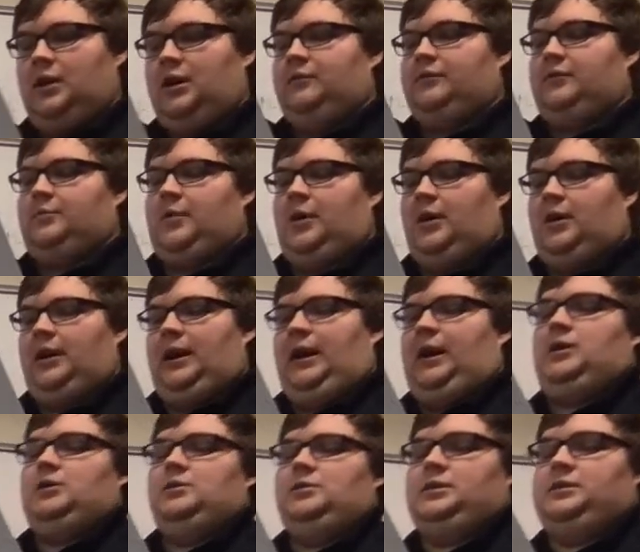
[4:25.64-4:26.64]
for part A,
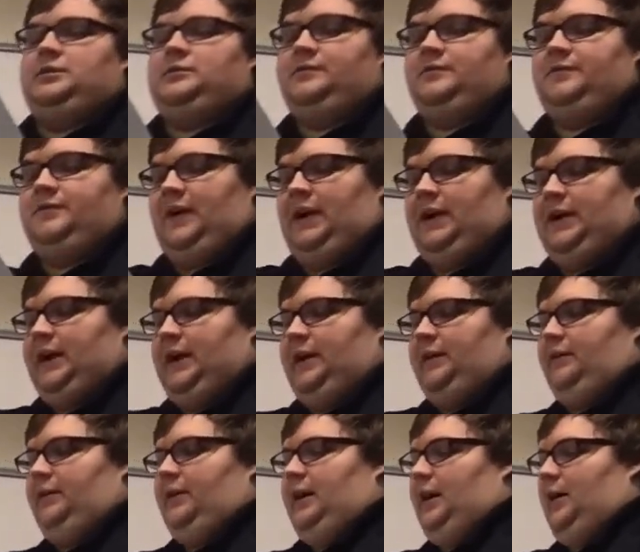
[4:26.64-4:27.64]
you can find
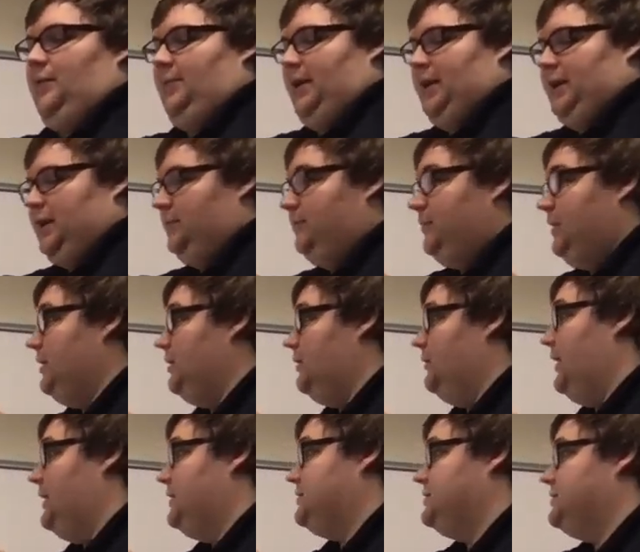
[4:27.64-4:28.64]
out how many amino
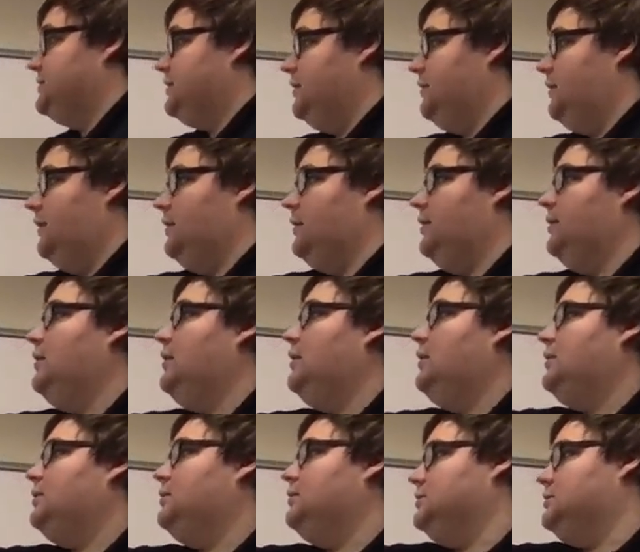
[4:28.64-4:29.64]
acids there are,
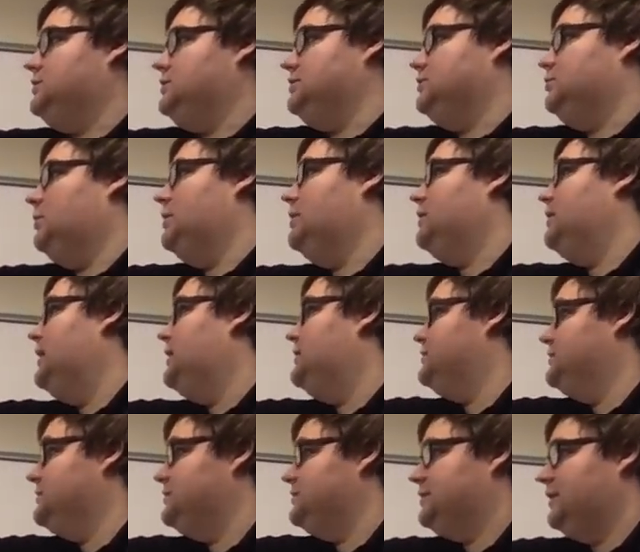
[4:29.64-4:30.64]
which is
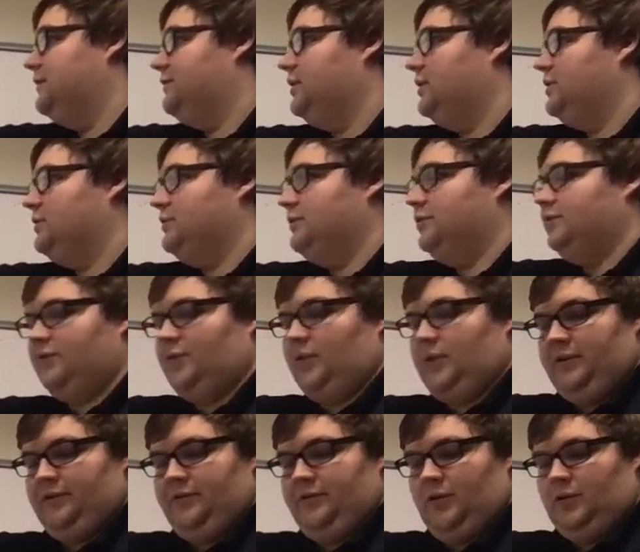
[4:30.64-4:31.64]

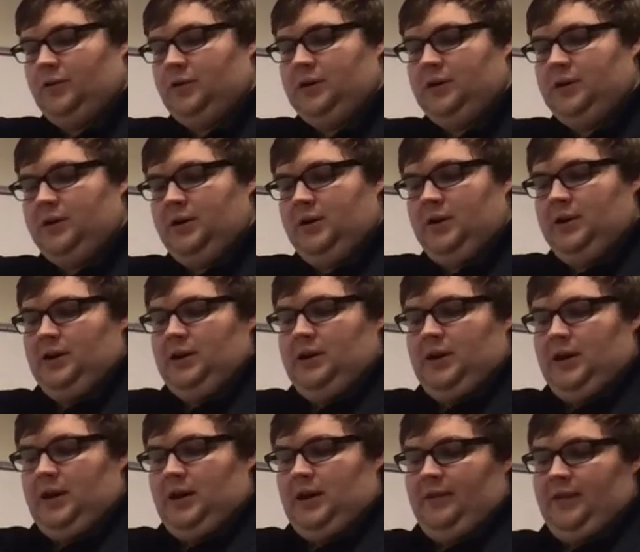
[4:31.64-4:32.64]
1,744.
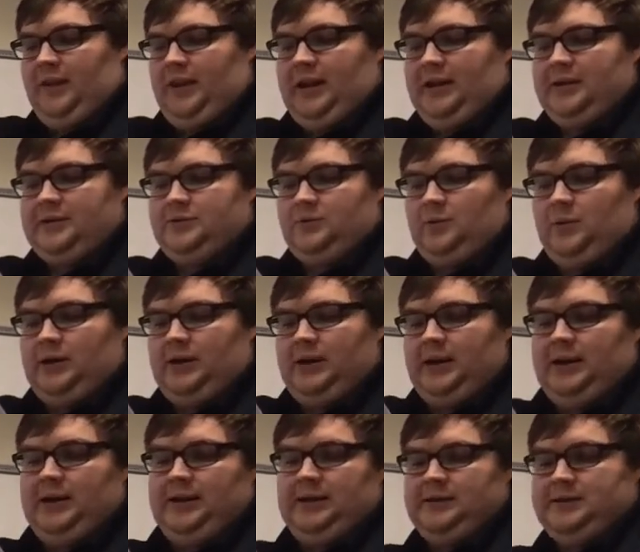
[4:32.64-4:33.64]
The next one
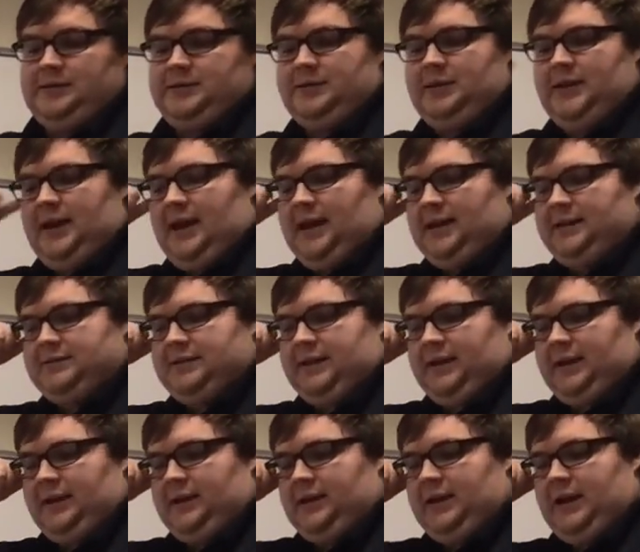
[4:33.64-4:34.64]
is
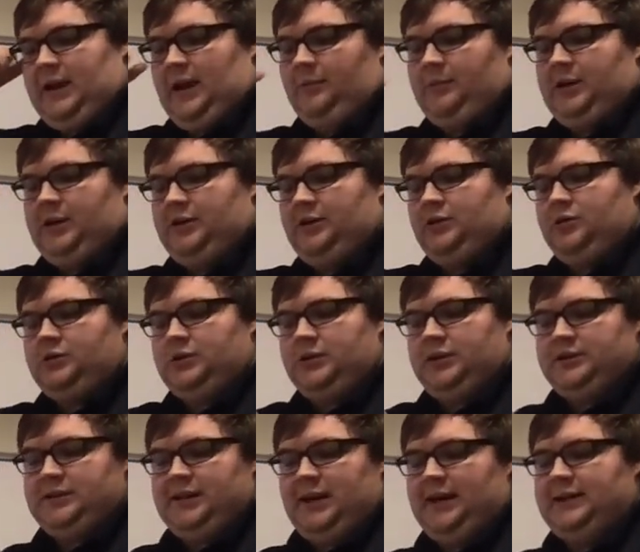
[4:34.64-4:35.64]
asking how many
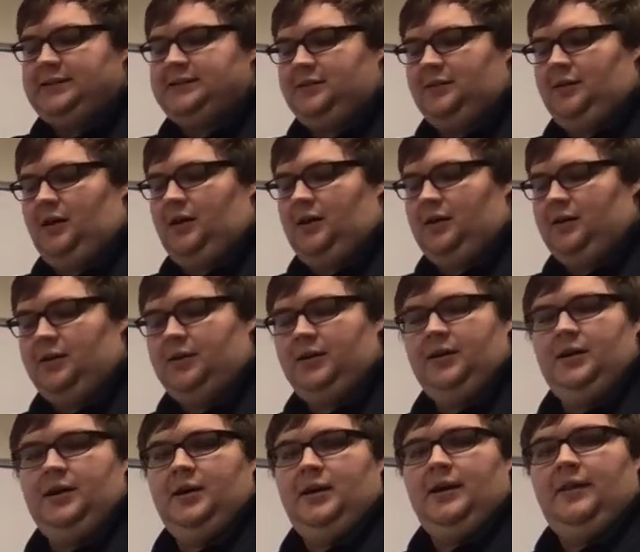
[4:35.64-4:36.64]
nucleotides long
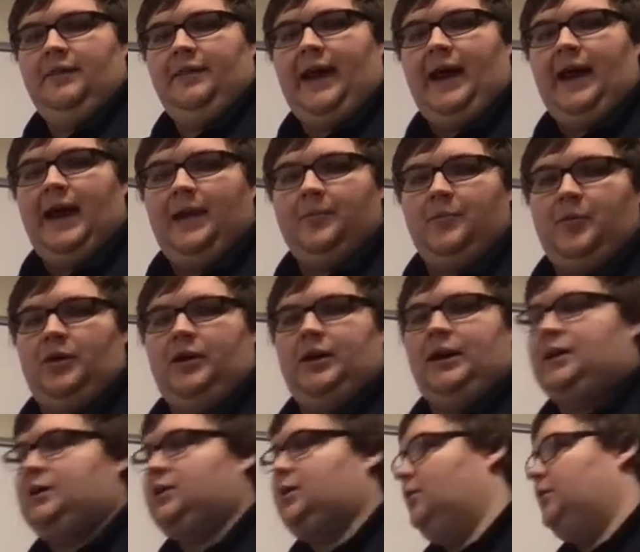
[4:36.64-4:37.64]
that
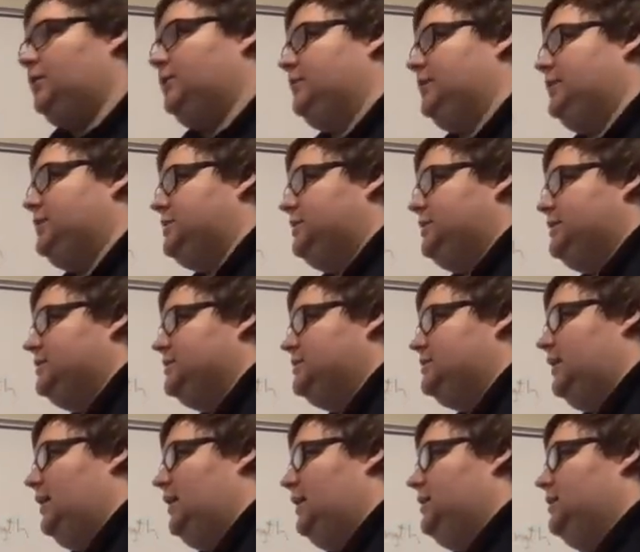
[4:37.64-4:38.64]
mRNA coding region is,
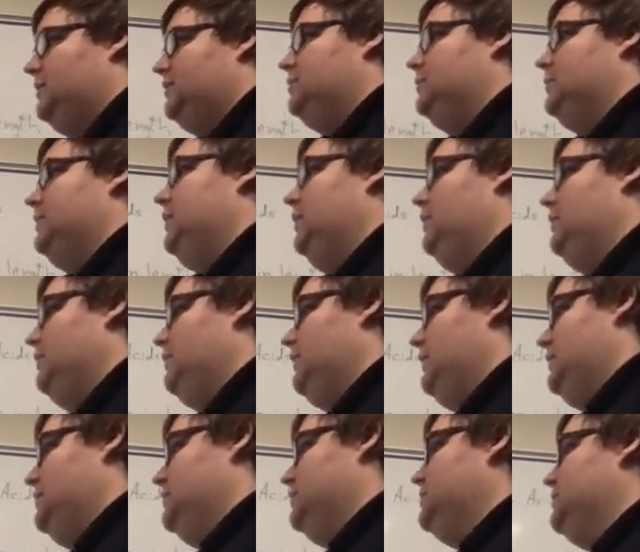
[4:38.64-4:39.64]
and we know that
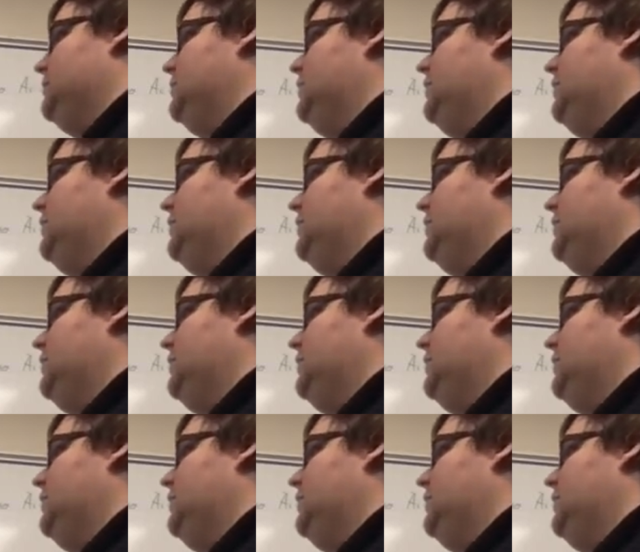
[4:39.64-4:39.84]
there's